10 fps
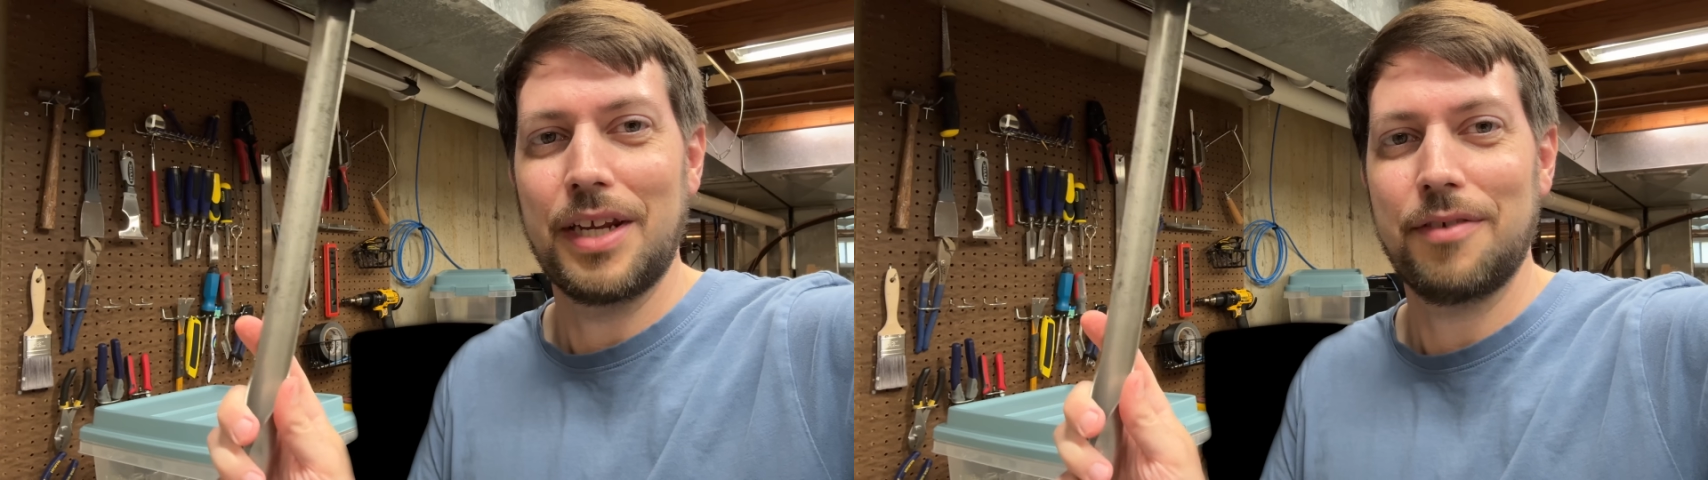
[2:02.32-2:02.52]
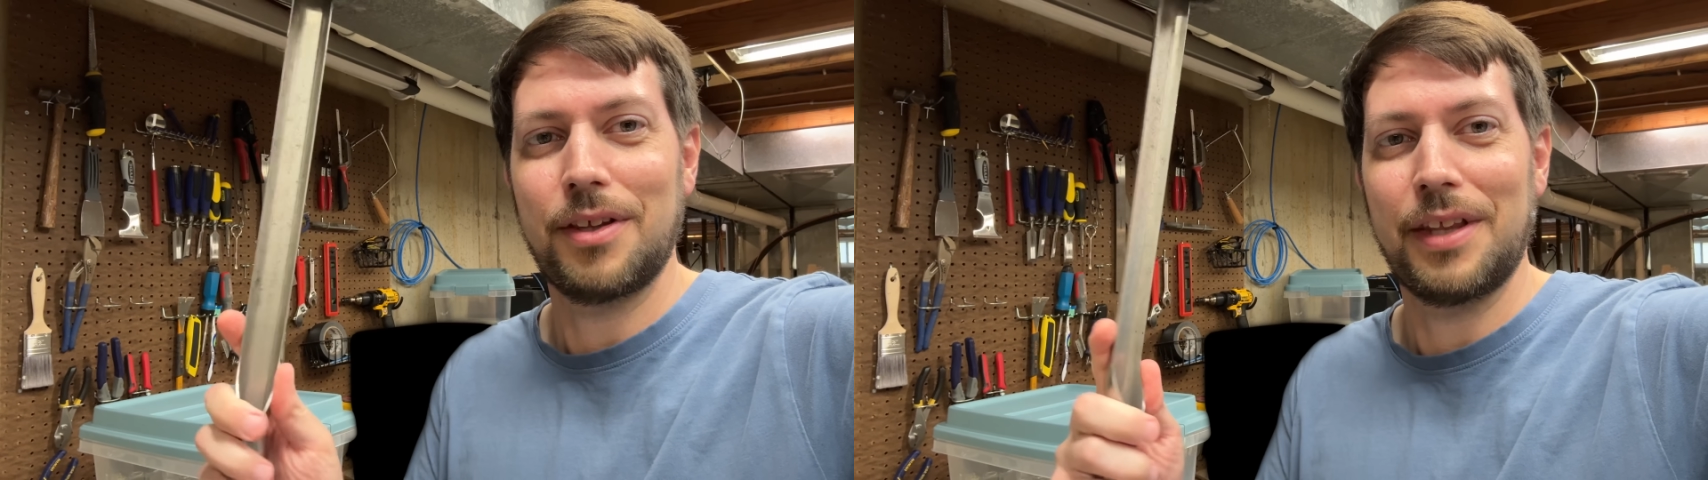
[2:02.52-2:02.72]

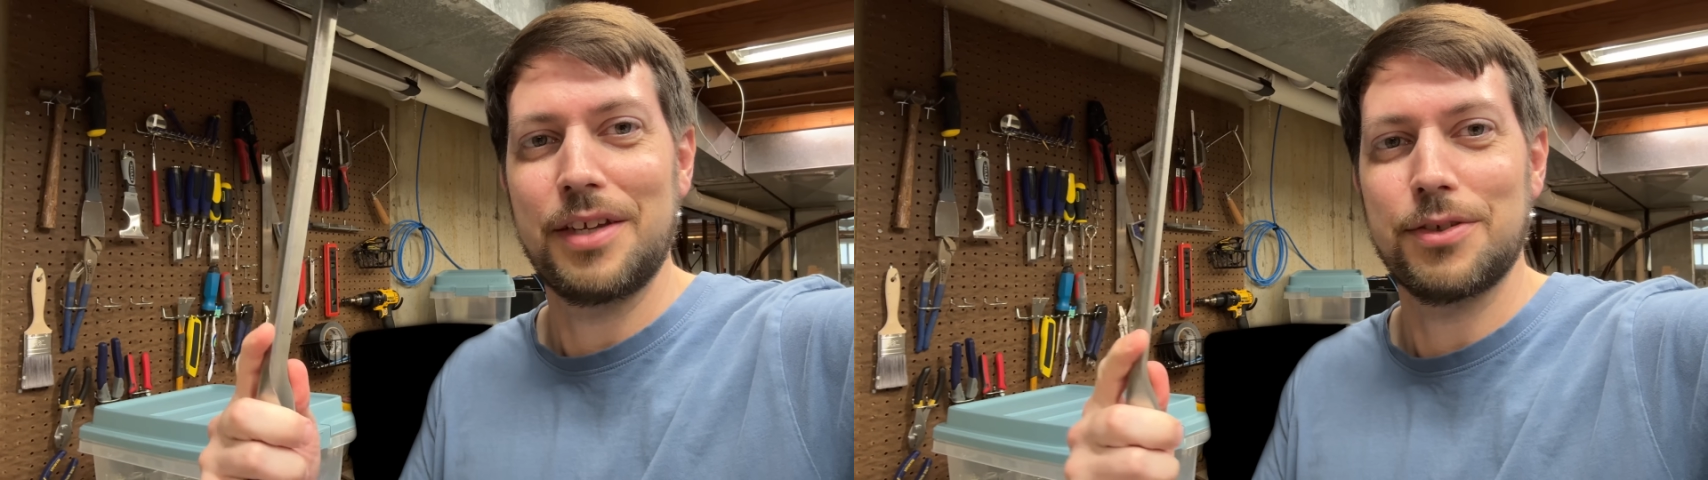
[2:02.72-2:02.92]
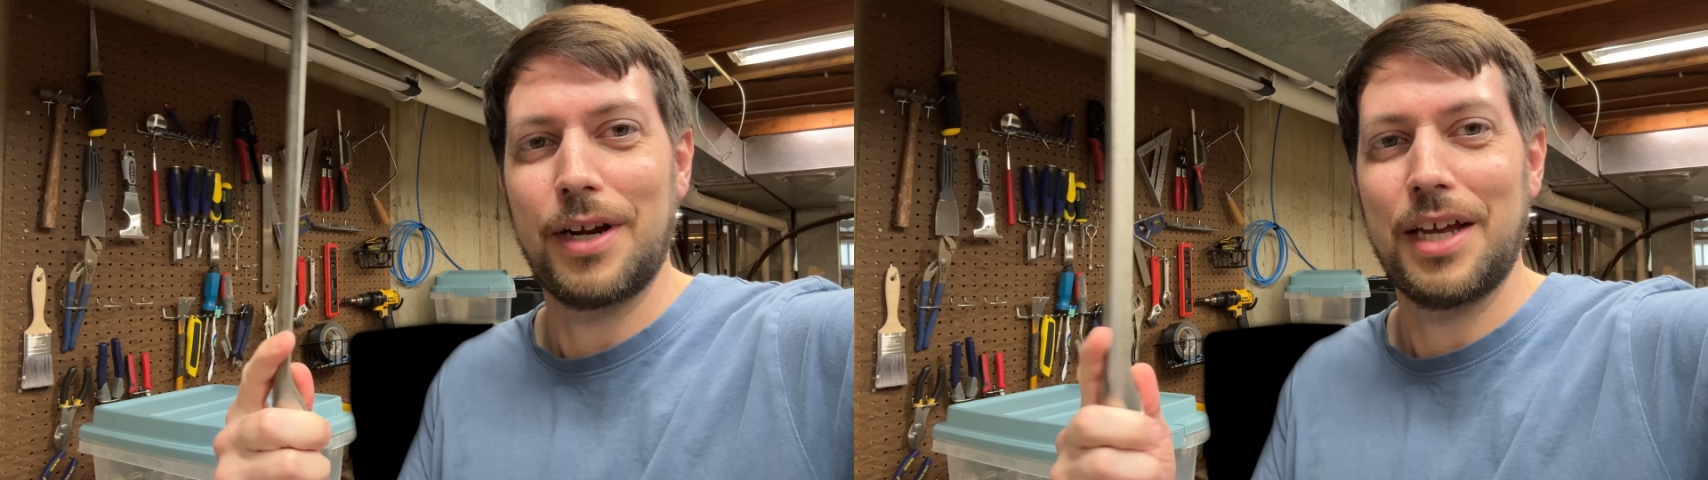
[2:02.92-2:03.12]
have the
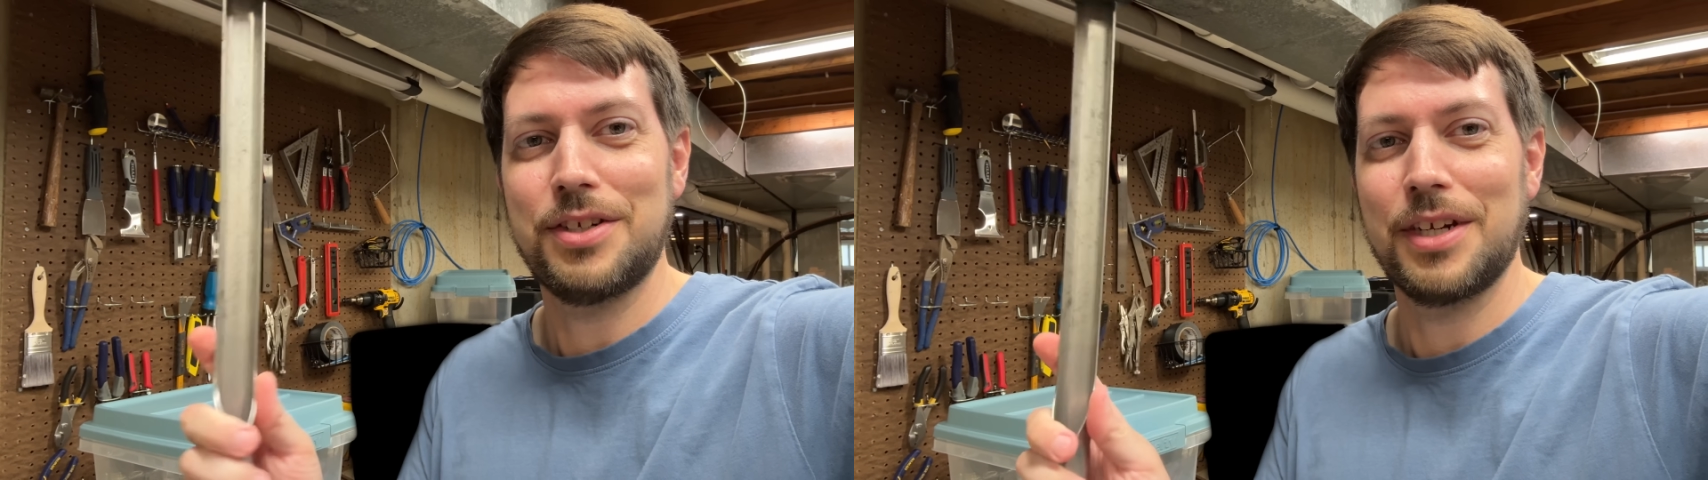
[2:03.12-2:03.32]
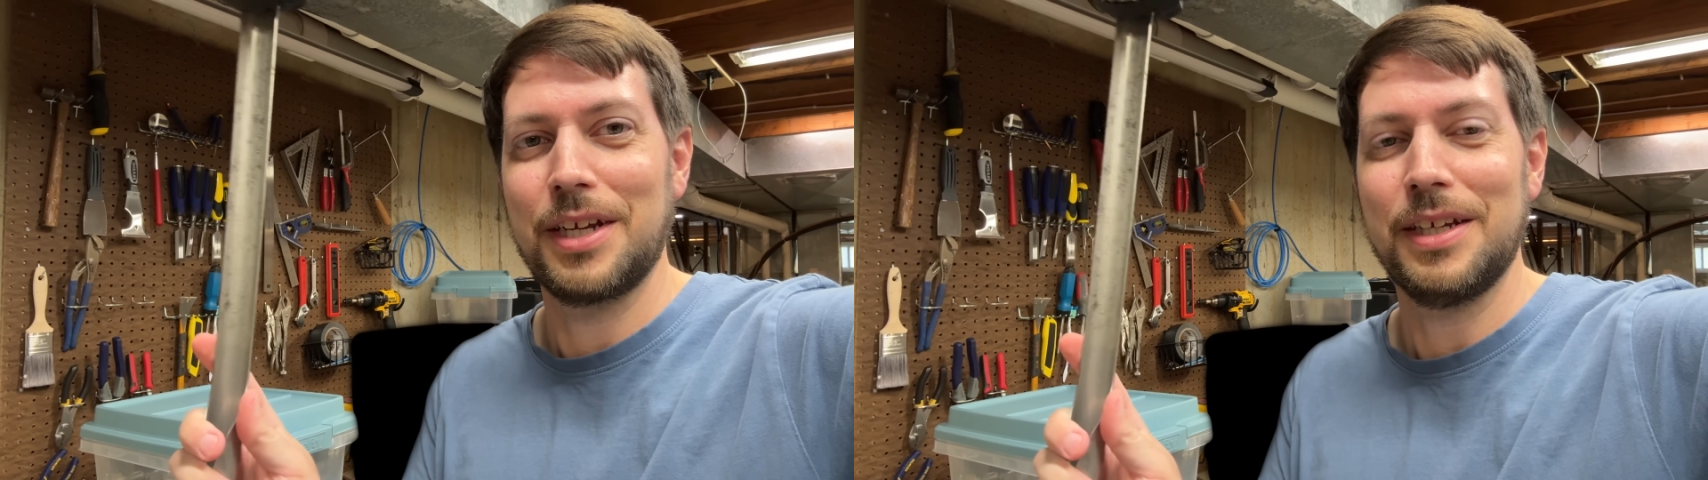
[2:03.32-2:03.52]
laser
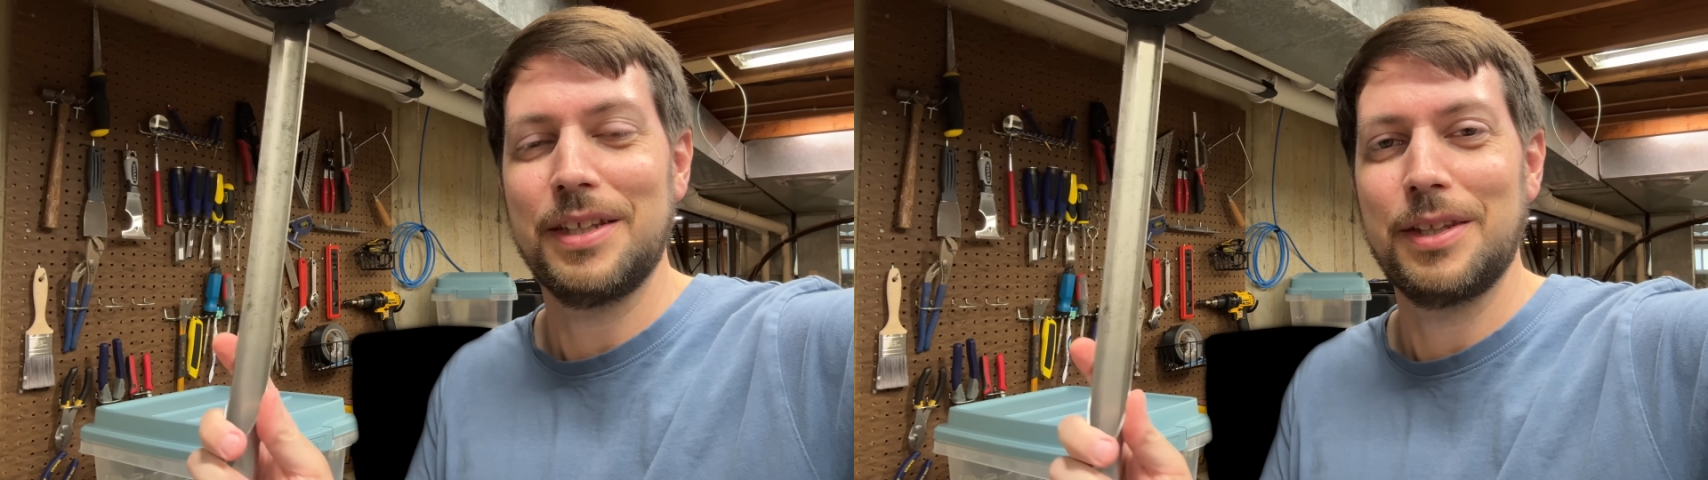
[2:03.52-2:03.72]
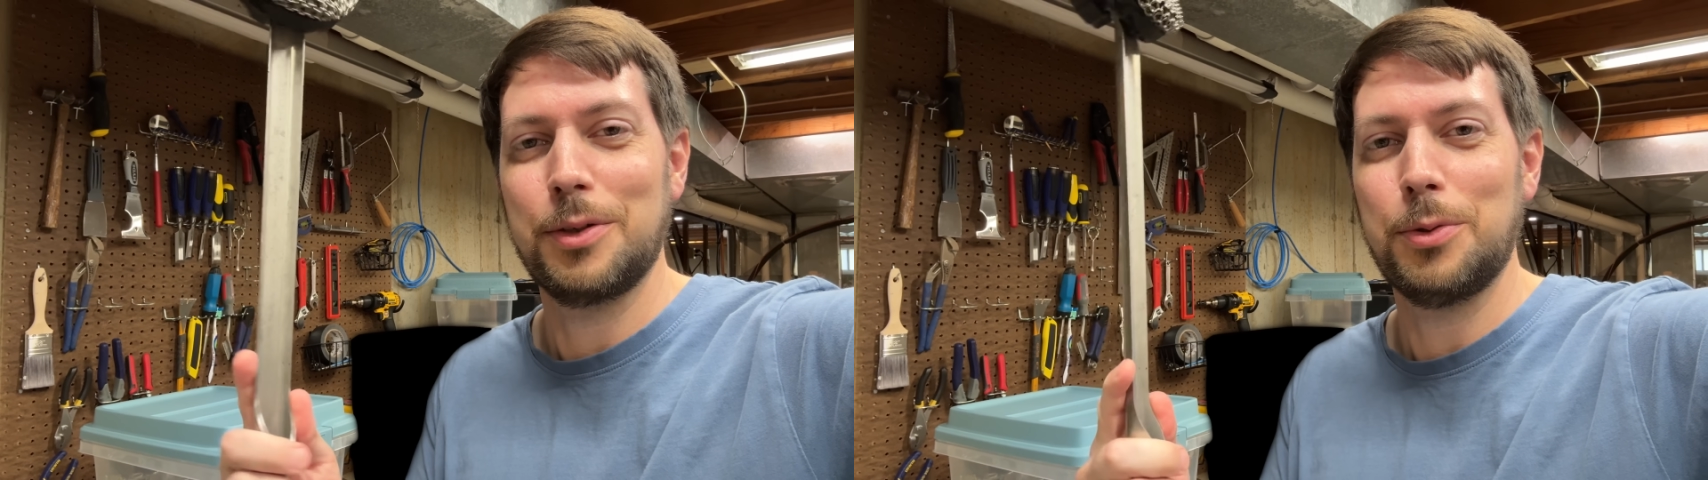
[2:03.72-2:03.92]
etching,
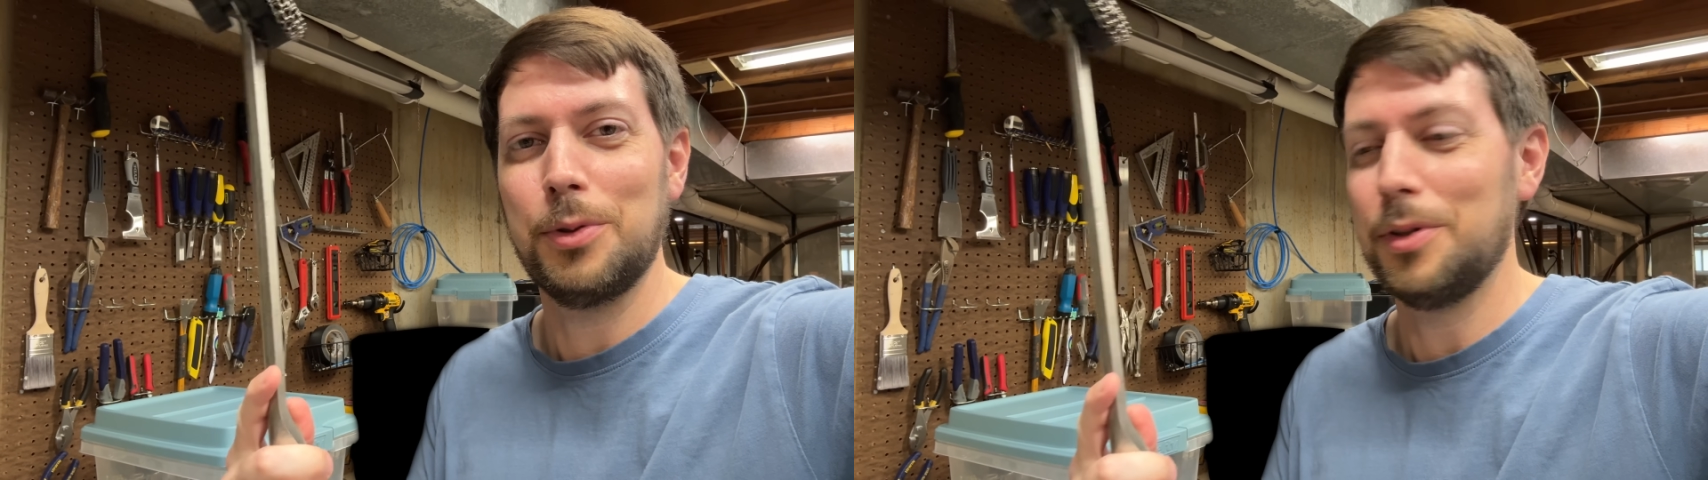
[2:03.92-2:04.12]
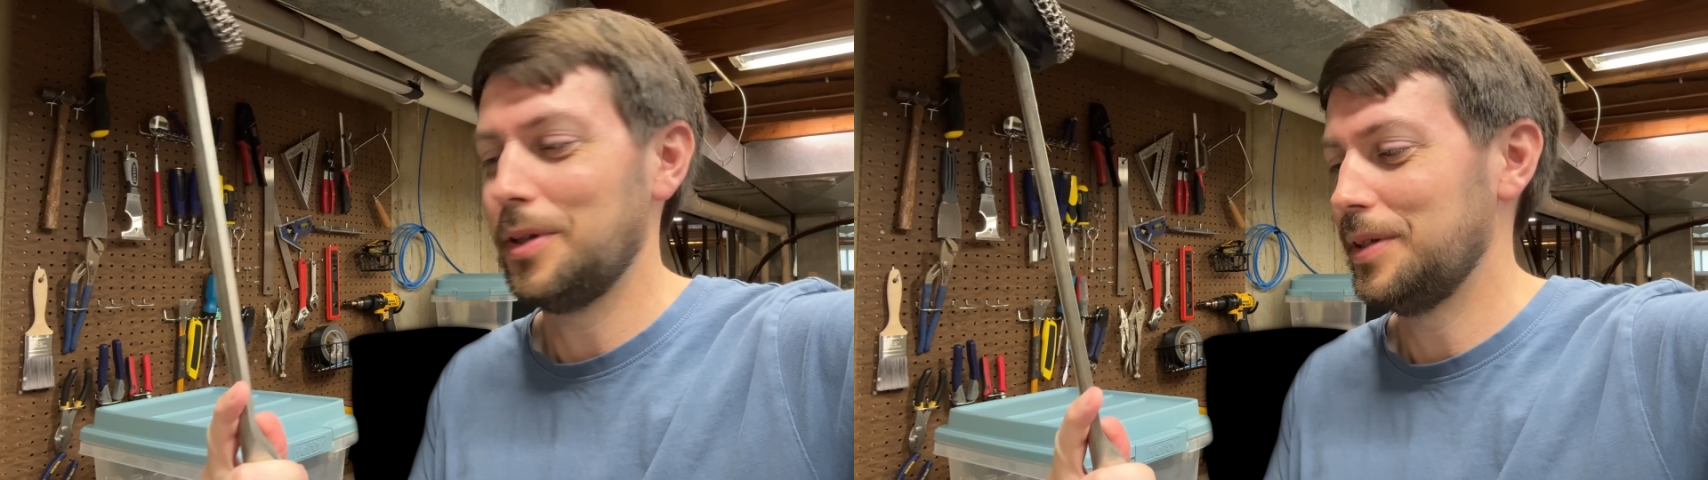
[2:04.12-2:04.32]
the
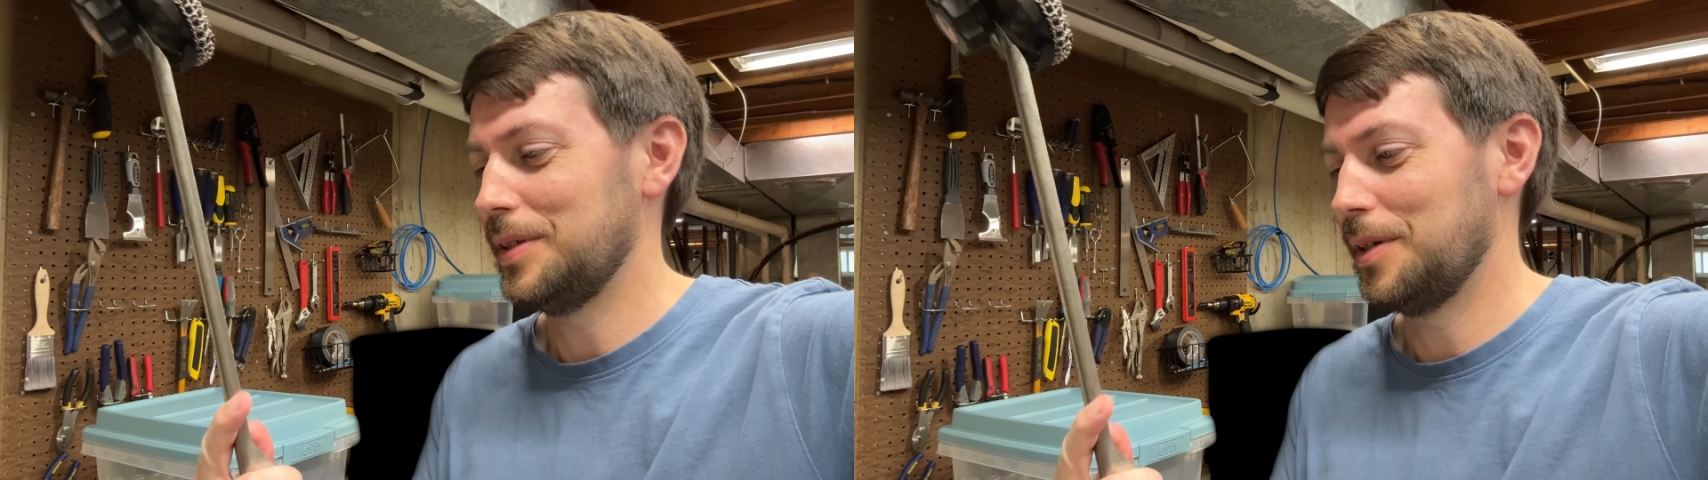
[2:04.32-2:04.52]
cool,